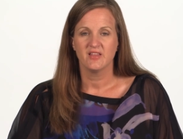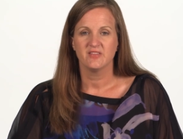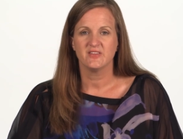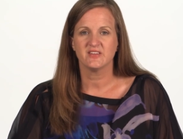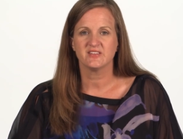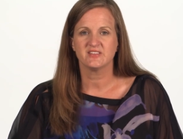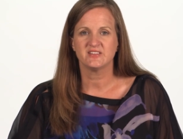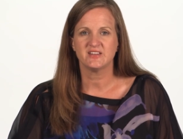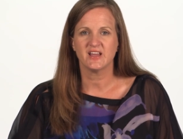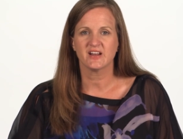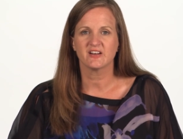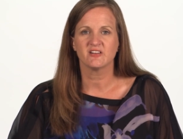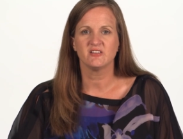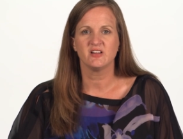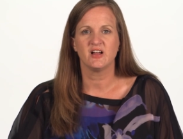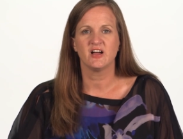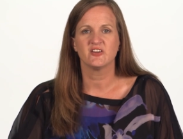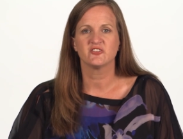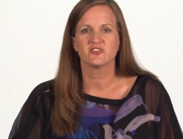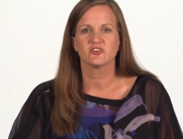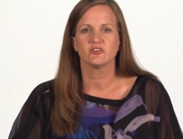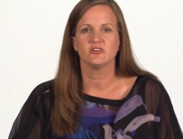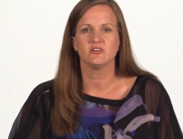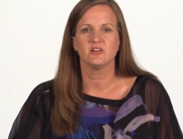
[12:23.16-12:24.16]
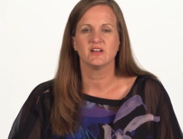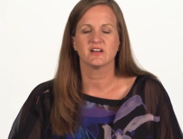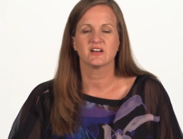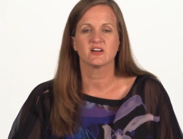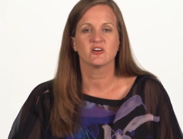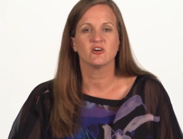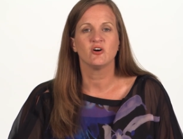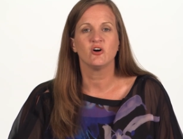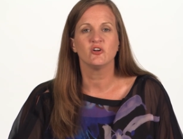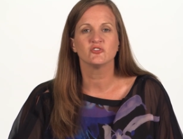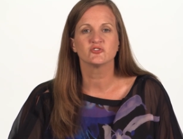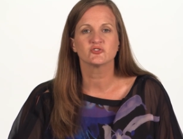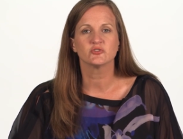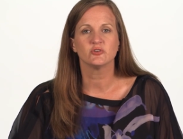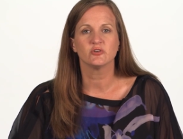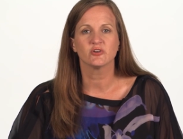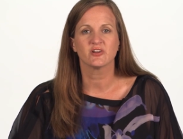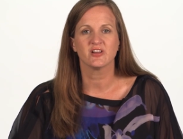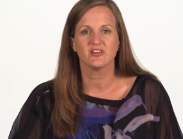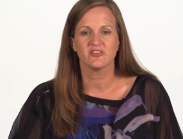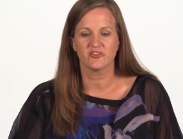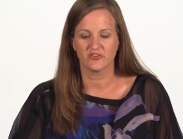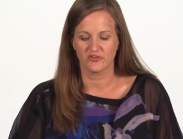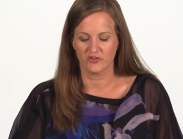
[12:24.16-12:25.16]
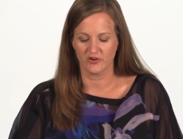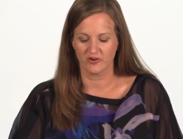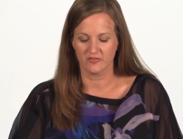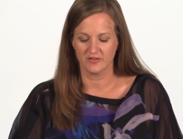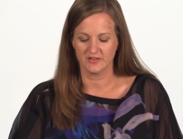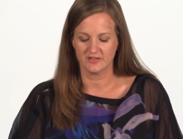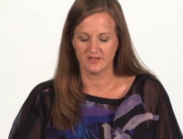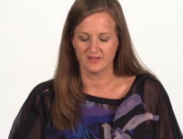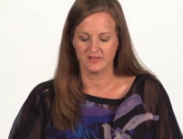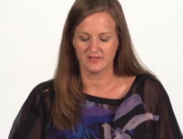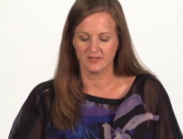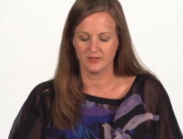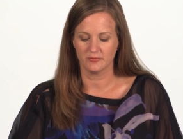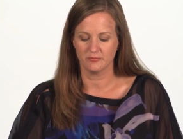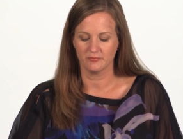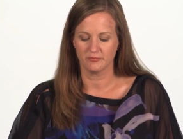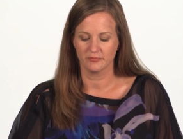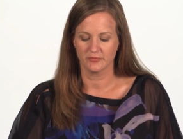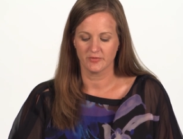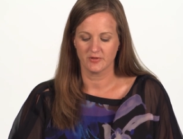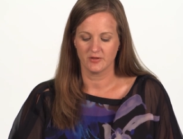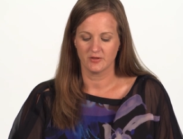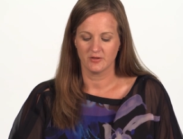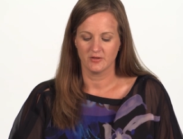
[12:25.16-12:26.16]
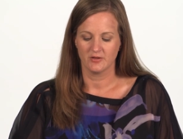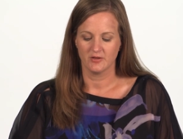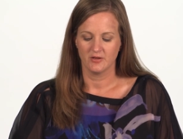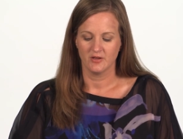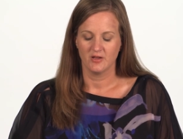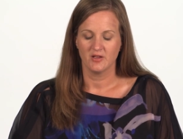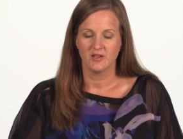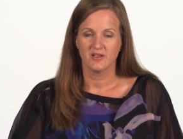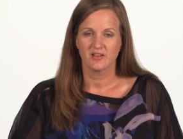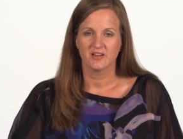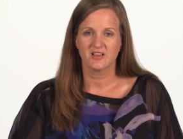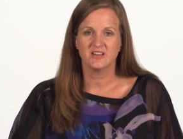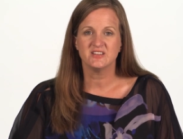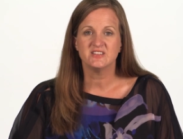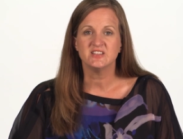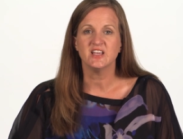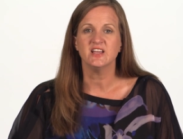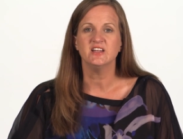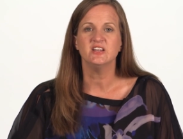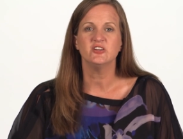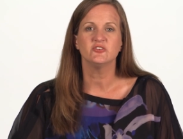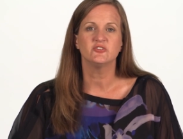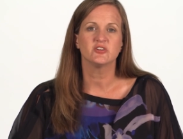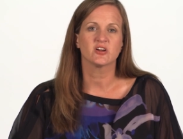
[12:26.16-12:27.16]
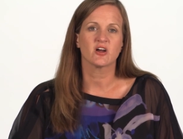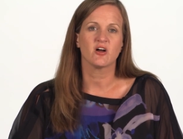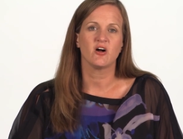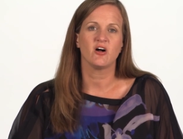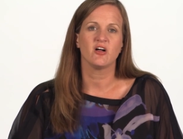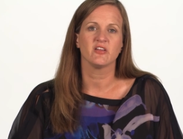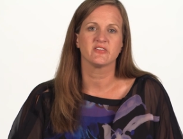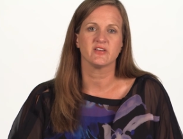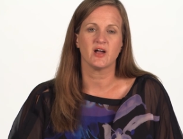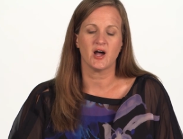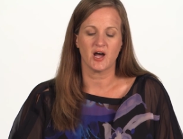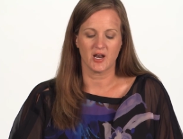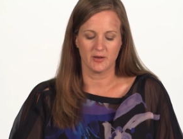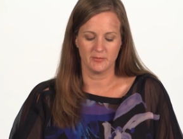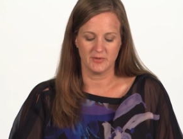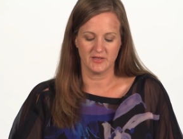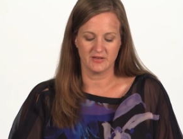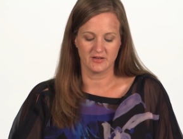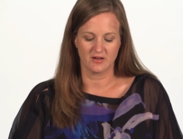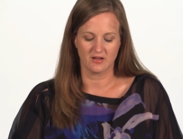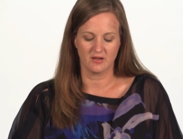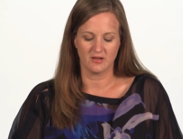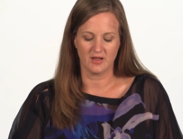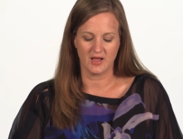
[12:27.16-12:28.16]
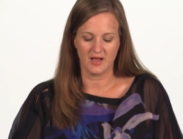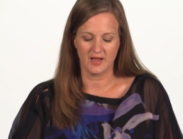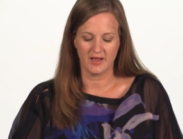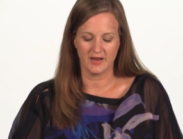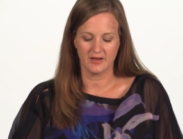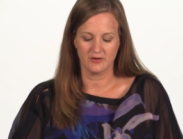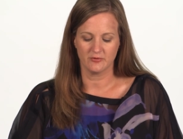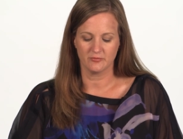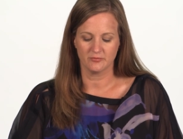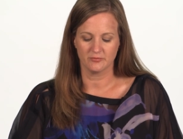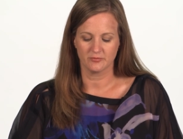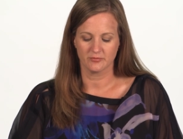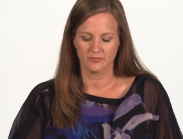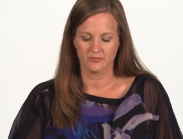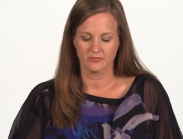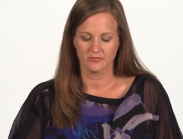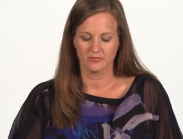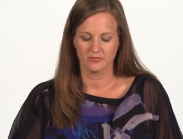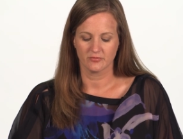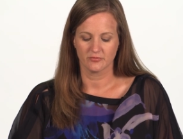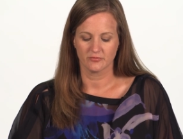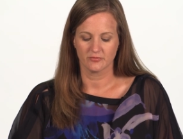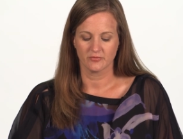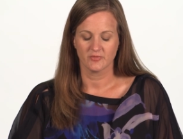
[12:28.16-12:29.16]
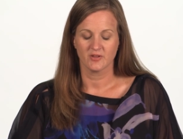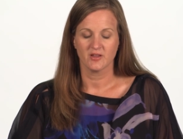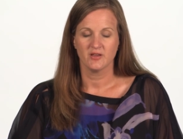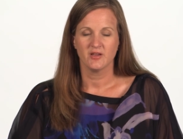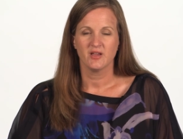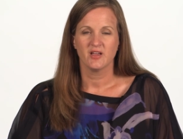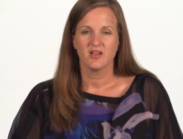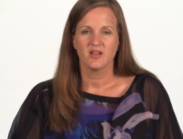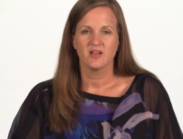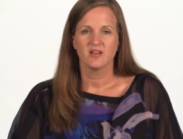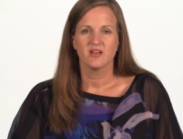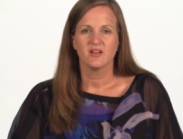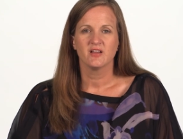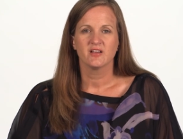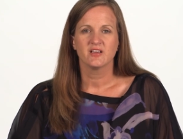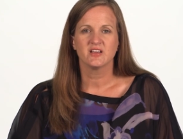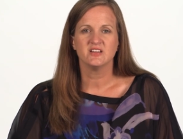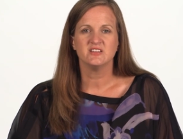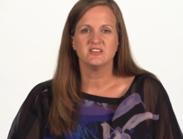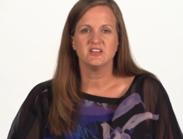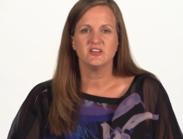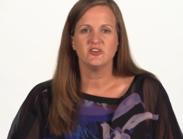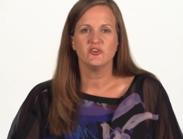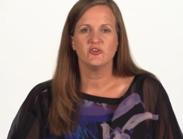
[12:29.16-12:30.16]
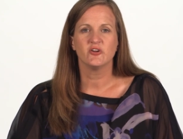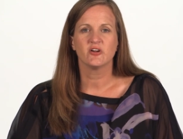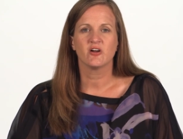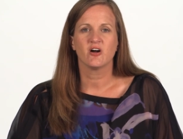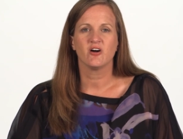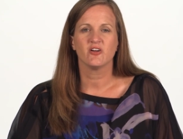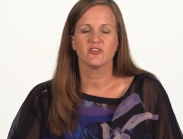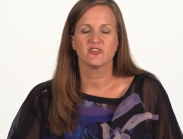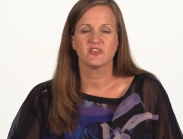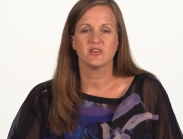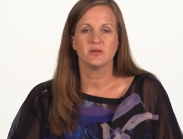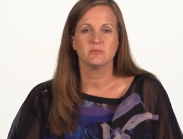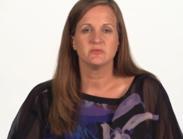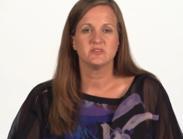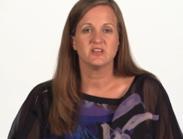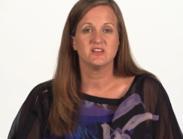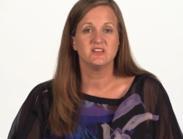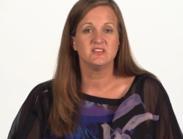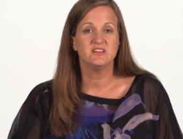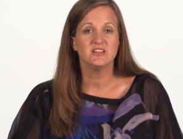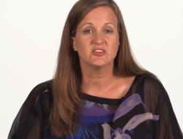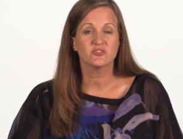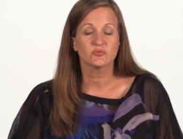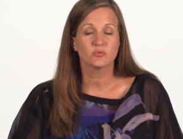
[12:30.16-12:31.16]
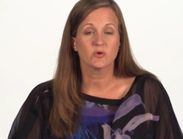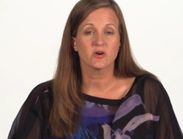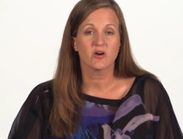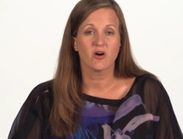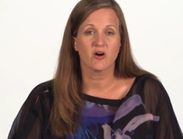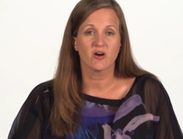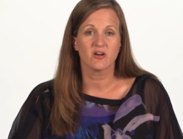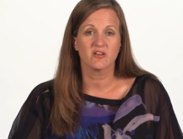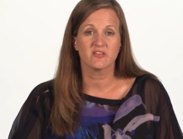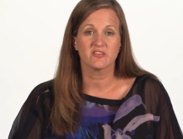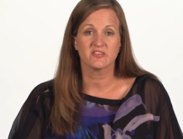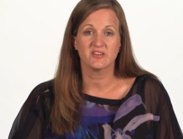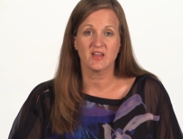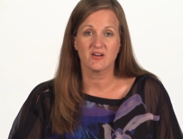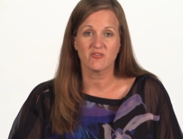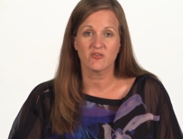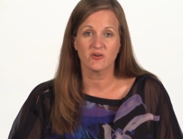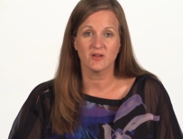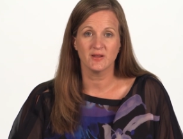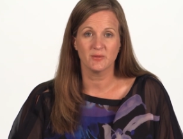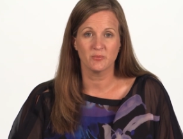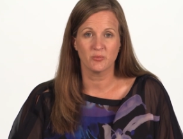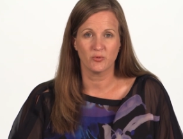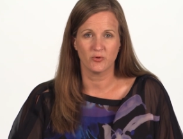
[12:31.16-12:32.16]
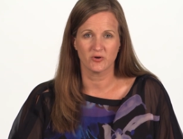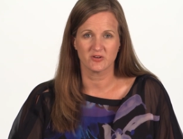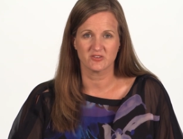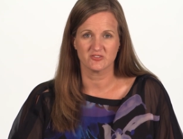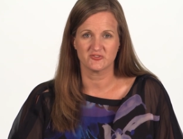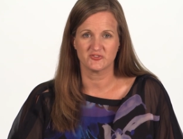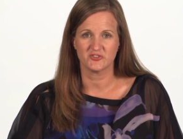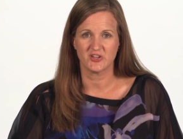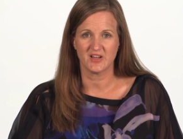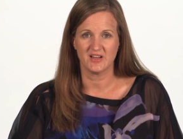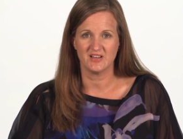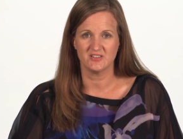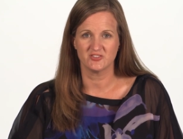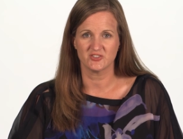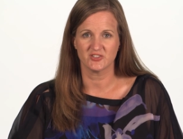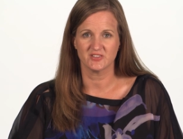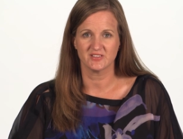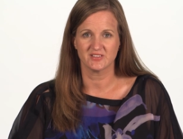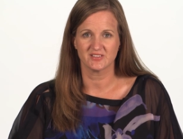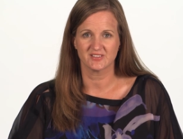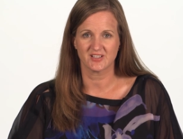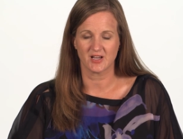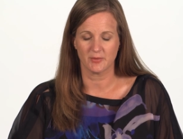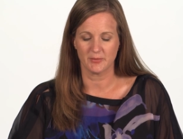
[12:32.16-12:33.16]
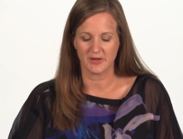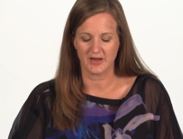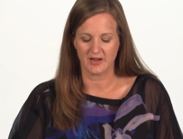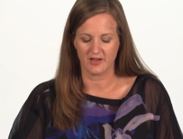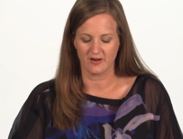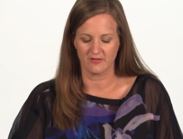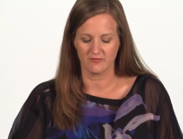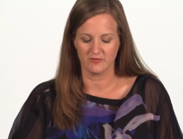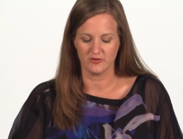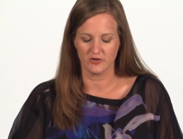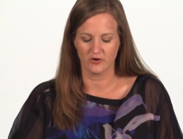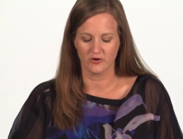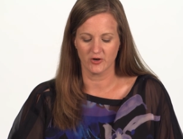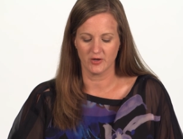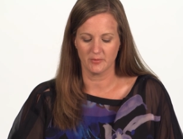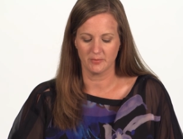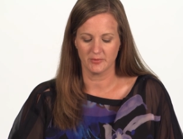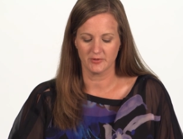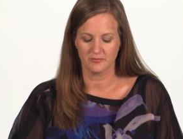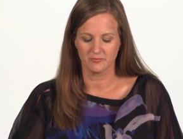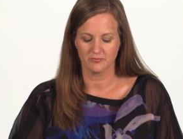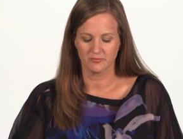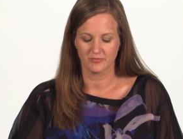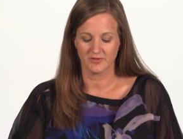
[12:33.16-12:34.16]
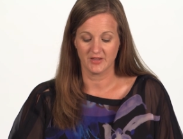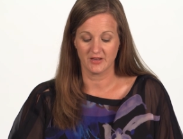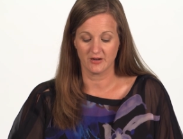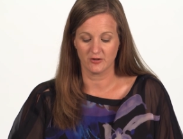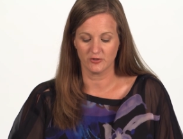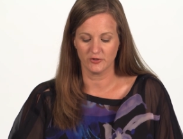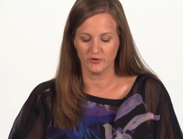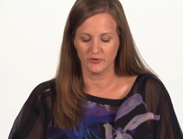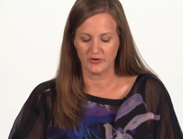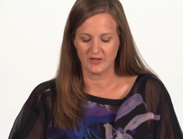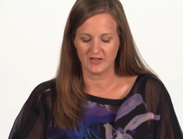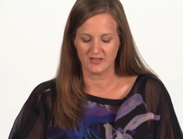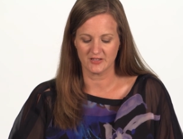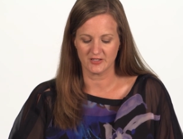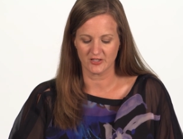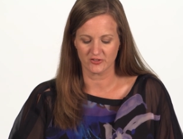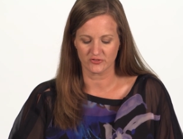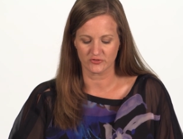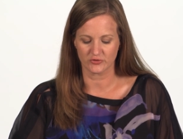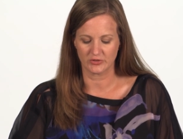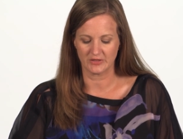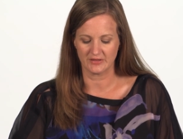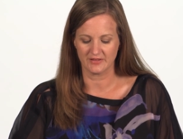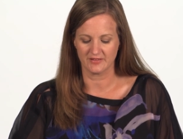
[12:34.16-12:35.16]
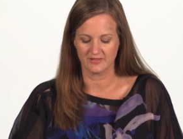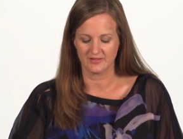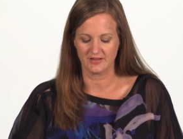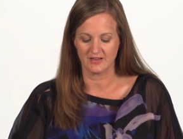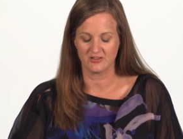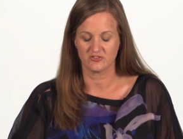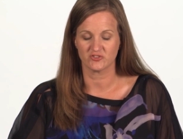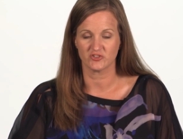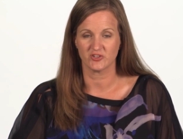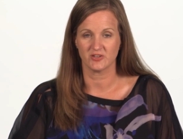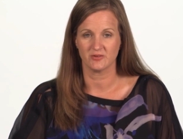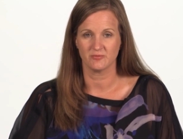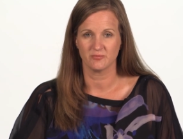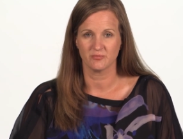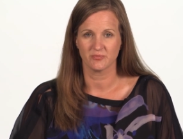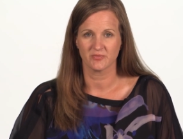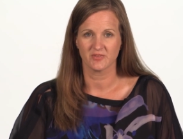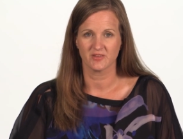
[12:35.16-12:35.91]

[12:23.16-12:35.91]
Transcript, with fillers: This technological and cultural conservatism continued to cause Ottoman decline, continued to cause them to disregard several important changes coming out of Europe, including industrialization,